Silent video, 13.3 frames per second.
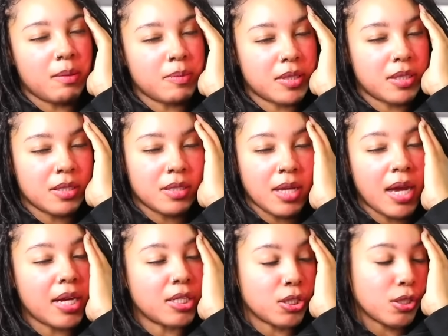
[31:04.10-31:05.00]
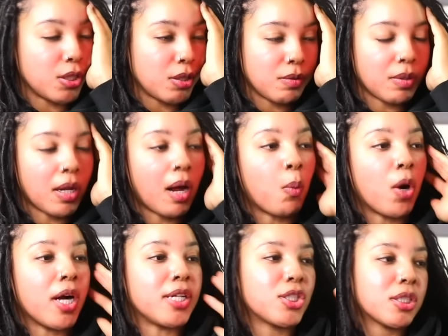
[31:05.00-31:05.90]
this Asian dude that I
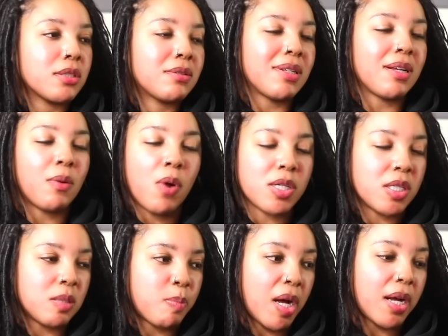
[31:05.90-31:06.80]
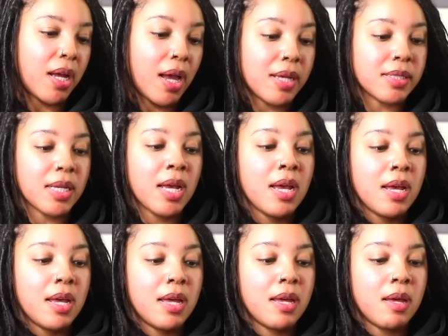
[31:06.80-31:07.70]
watched. I watch his podcast.
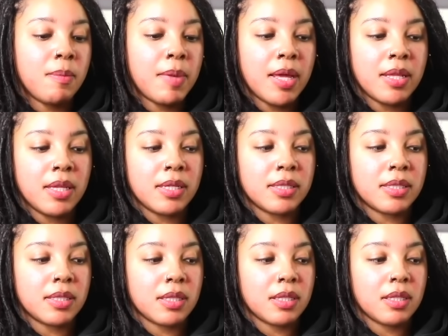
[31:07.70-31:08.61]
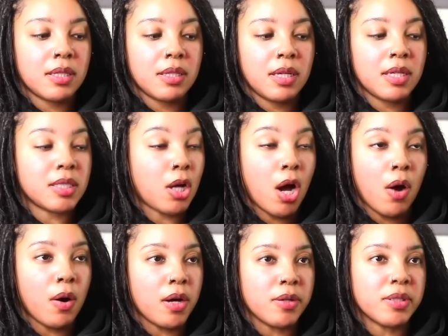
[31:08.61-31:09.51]
Him and his
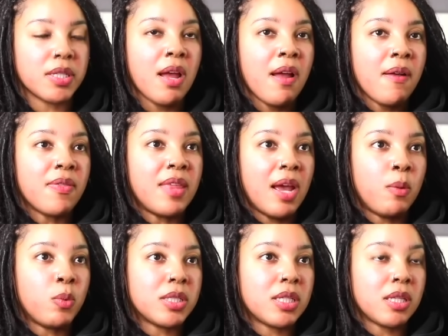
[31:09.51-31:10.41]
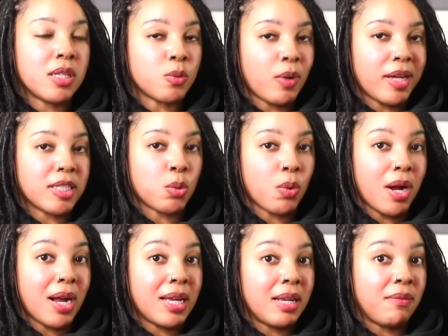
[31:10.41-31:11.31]
co-host, they went to this
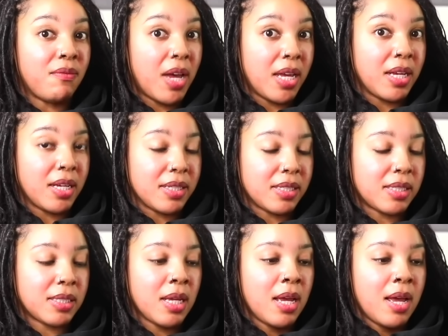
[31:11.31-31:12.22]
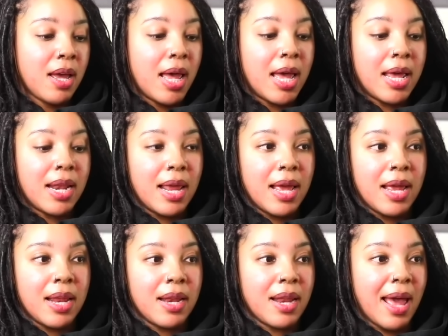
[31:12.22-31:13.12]
restaurant in Vegas
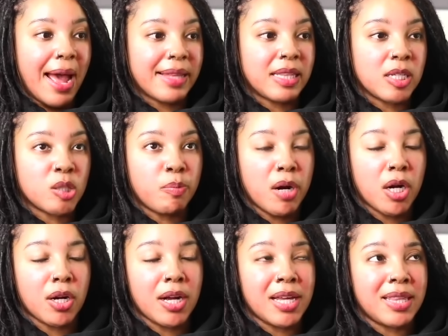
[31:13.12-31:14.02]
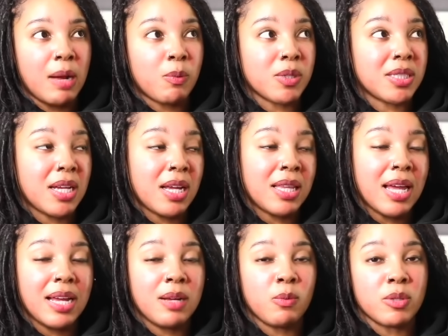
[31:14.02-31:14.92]
and had this burger. And they were saying
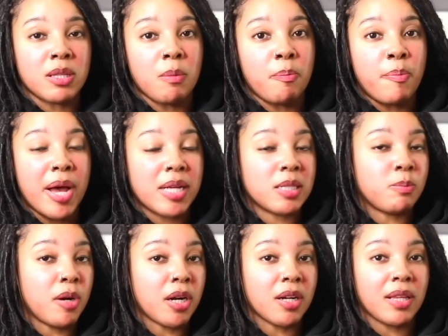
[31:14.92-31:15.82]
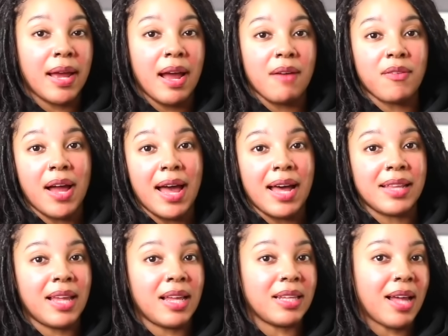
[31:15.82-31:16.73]
that it was the best burger they ever had in
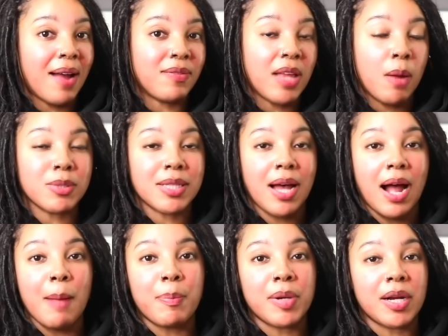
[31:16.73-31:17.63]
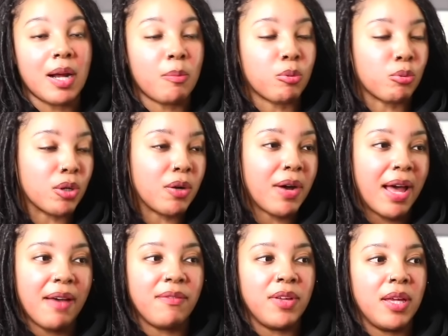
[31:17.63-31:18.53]
their life. They was hyping it up real
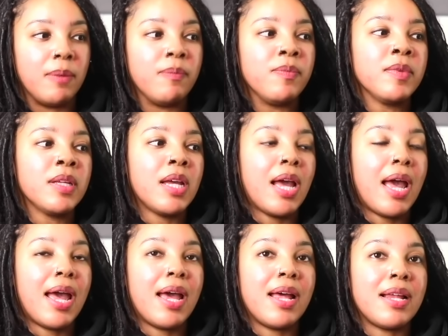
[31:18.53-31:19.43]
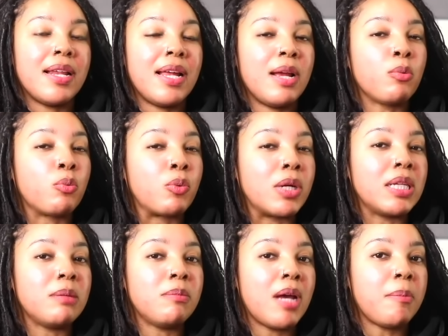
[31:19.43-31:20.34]
heavy. And it
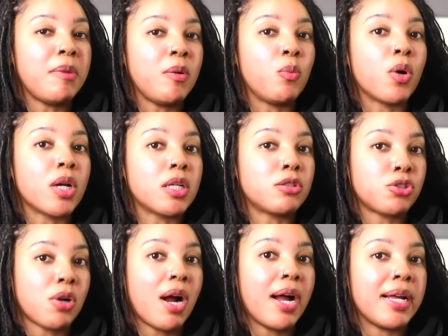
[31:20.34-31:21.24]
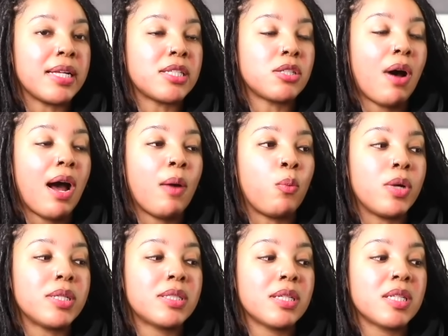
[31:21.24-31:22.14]
really made me want to try it. So I
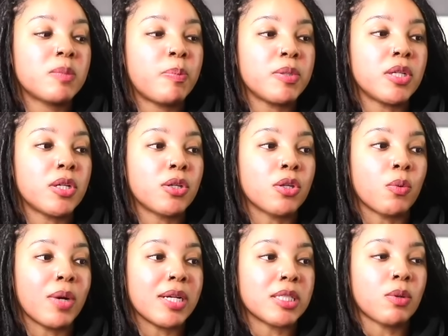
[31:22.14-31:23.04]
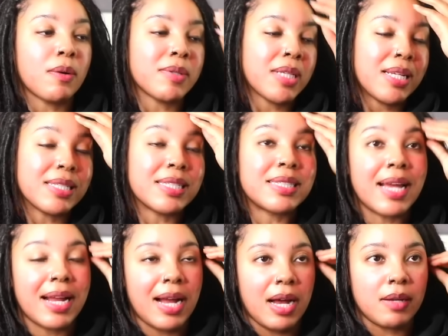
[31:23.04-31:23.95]
went to this particular restaurant. It was at a
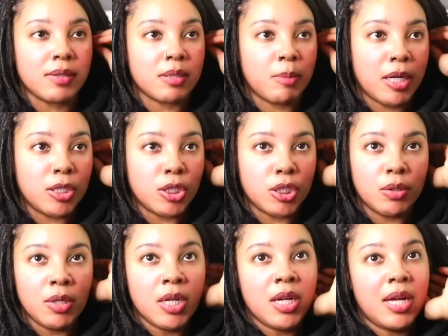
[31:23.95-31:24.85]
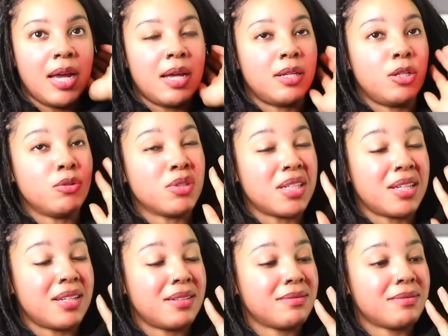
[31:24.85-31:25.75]
steakhouse, mind you. And
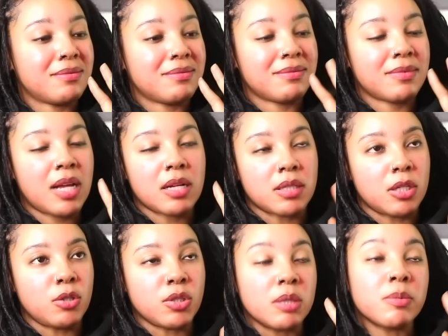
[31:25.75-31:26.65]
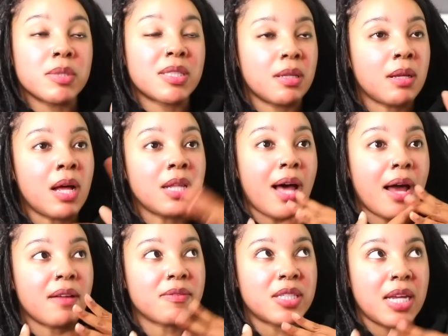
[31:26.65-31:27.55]
usually, when I say usually, a
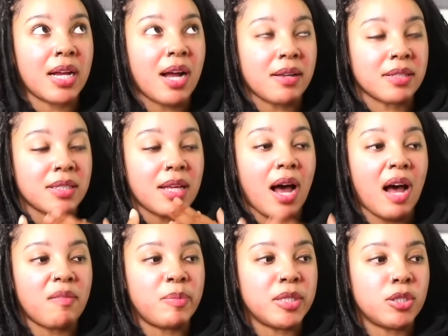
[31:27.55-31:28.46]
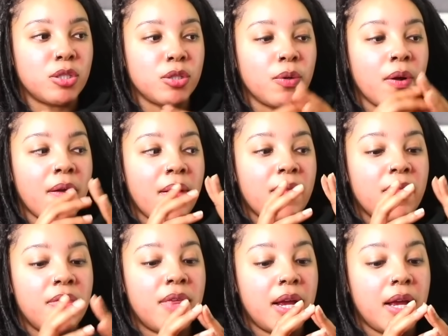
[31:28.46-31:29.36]
lot of steakhouses that I've been to,
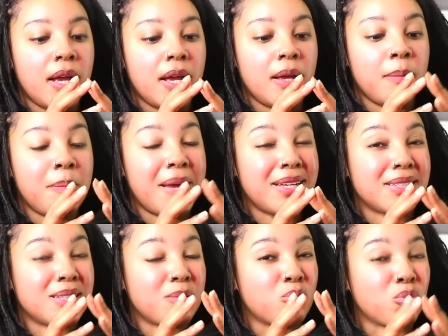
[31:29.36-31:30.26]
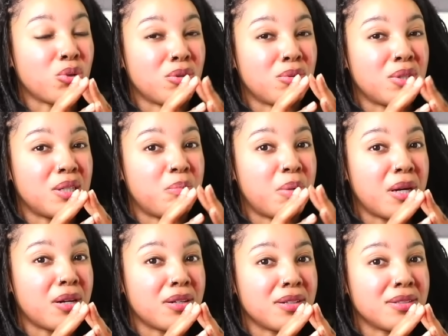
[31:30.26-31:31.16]
they make some real good
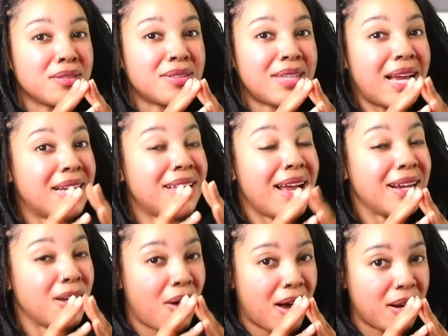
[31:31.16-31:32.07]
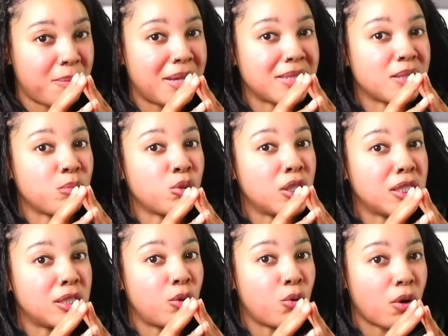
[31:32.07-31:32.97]
burgers. They know how to make some
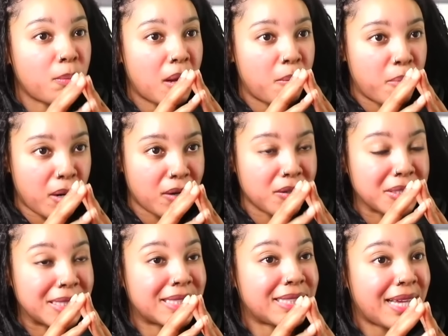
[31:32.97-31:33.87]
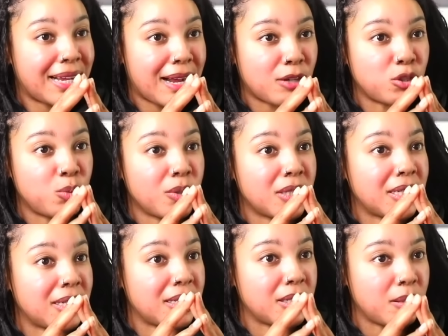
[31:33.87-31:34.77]
good gourmet burgers at steakhouse. You want to
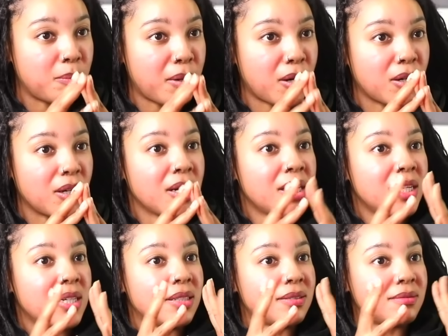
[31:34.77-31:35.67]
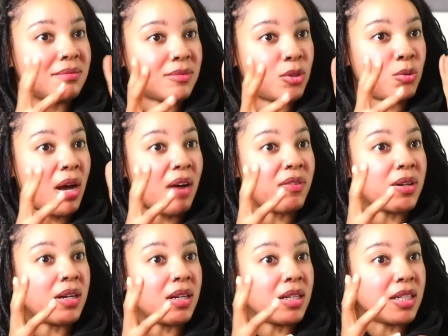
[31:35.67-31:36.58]
get a good burger, you have
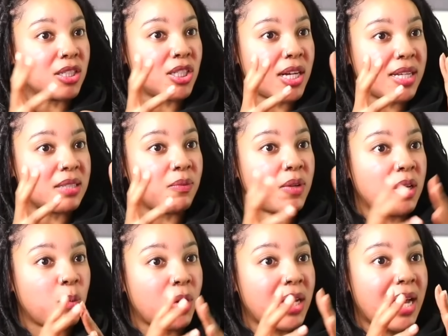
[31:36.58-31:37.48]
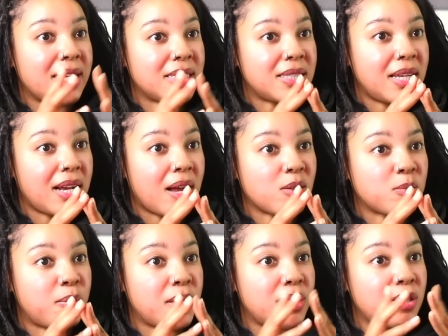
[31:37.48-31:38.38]
a good chance of getting one at a steakhouse.
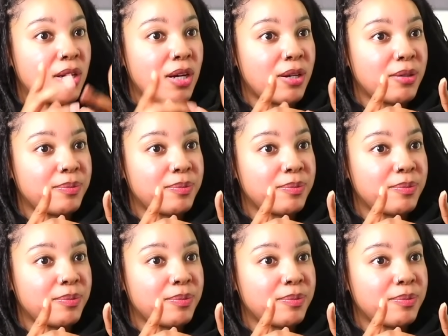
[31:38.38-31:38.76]
But no,